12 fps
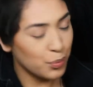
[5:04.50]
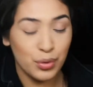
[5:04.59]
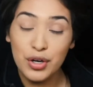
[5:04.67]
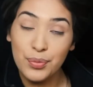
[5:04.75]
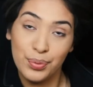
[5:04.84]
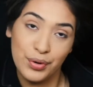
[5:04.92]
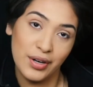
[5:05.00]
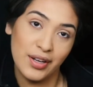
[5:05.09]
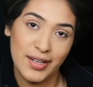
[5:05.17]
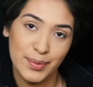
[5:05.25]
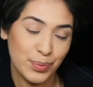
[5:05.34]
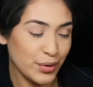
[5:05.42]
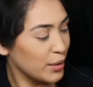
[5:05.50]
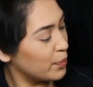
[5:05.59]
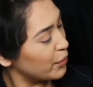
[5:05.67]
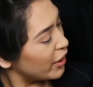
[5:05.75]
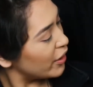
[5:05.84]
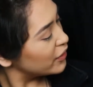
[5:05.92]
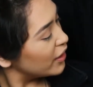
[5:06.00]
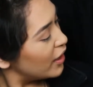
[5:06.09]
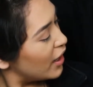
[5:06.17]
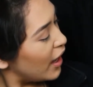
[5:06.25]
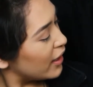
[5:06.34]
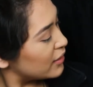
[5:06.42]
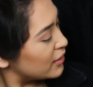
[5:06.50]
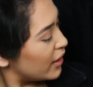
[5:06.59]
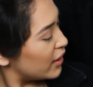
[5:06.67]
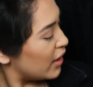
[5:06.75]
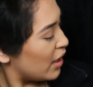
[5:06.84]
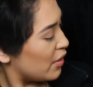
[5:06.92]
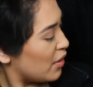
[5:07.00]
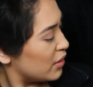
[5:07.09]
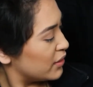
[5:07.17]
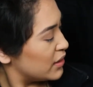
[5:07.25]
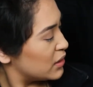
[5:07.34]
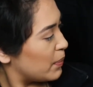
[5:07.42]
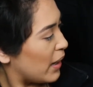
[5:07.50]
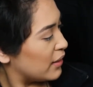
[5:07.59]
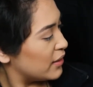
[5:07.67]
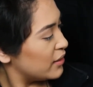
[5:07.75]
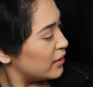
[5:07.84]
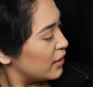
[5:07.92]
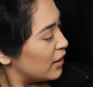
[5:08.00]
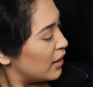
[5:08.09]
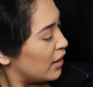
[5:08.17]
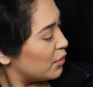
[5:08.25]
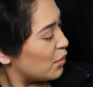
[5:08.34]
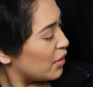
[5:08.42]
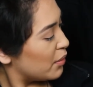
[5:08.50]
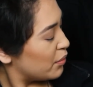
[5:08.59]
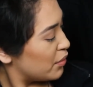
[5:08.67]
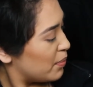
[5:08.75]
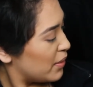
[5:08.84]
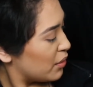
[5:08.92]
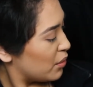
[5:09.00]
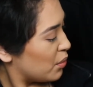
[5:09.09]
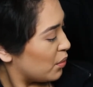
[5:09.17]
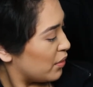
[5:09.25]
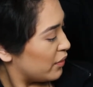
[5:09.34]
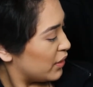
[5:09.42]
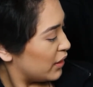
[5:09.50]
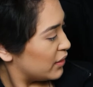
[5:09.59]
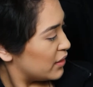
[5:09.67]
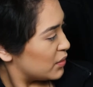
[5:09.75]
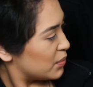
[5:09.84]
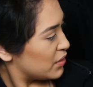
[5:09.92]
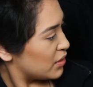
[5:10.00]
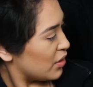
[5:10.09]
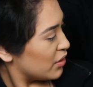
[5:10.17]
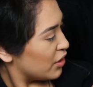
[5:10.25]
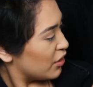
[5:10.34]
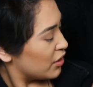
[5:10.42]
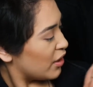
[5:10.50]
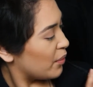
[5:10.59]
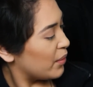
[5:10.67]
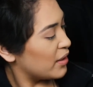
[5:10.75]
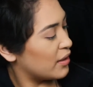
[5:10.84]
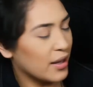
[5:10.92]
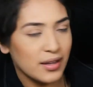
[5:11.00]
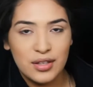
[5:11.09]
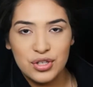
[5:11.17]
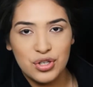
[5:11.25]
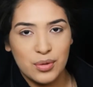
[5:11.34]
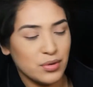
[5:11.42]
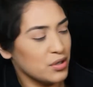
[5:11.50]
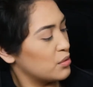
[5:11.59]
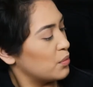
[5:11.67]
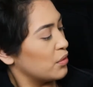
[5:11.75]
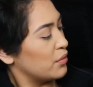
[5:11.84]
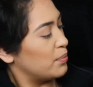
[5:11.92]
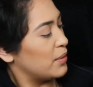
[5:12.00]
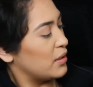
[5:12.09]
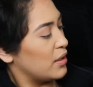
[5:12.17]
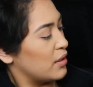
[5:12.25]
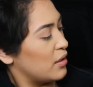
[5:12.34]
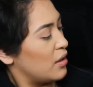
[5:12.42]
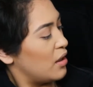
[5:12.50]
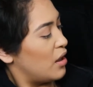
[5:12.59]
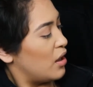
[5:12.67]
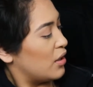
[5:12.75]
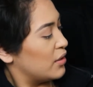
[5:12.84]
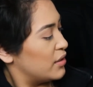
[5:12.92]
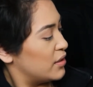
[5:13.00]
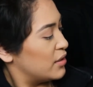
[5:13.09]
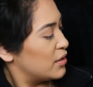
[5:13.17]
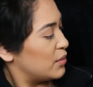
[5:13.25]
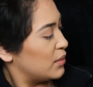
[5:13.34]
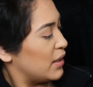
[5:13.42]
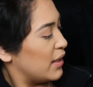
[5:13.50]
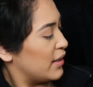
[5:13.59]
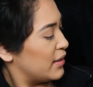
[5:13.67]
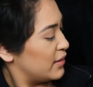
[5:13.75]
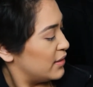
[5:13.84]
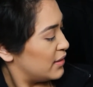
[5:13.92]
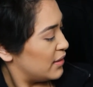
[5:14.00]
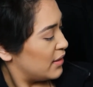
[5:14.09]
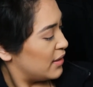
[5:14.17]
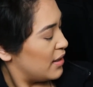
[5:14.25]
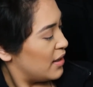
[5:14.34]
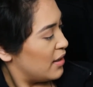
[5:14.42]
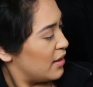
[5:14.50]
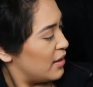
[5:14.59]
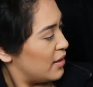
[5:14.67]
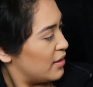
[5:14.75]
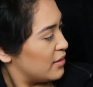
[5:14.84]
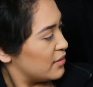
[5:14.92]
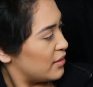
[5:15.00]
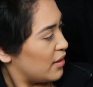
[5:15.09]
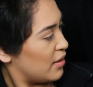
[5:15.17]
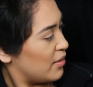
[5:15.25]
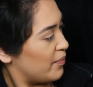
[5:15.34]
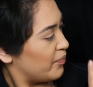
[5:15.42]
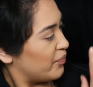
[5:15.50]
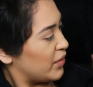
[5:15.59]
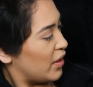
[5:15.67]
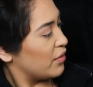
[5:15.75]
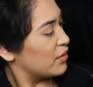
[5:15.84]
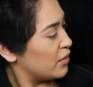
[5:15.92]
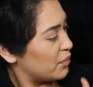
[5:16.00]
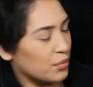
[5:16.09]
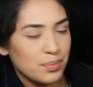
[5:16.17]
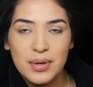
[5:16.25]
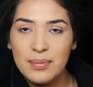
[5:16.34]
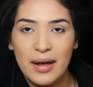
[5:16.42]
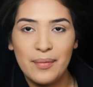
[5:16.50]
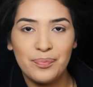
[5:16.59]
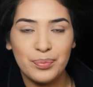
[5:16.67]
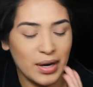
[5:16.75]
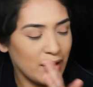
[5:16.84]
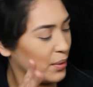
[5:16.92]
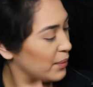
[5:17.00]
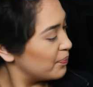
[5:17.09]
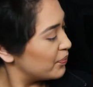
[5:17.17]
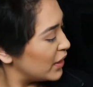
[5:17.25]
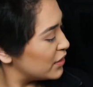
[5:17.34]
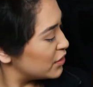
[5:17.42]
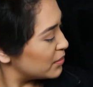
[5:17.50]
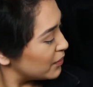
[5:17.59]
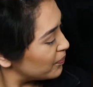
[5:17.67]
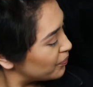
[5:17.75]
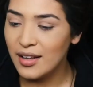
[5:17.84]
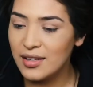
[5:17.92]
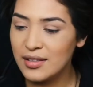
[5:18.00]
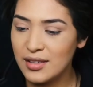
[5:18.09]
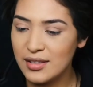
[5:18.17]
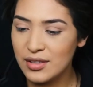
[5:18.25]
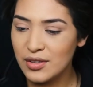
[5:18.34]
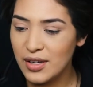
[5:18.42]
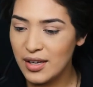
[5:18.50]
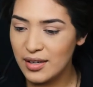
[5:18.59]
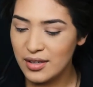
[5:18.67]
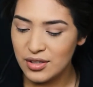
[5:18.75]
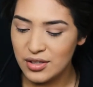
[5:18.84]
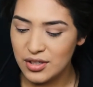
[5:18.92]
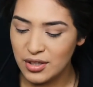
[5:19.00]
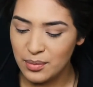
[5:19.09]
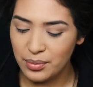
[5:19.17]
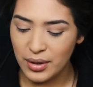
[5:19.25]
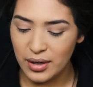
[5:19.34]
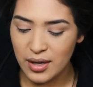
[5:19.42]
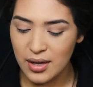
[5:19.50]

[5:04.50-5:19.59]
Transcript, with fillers: pretty, pretty, pretty brown. I like how on this palette, well, it would have been cool if like this was on here. That way, like the shimmers would have been like on these two lines and um, everything would be matte. But anyway, that's just me. Let's go ahead and jump right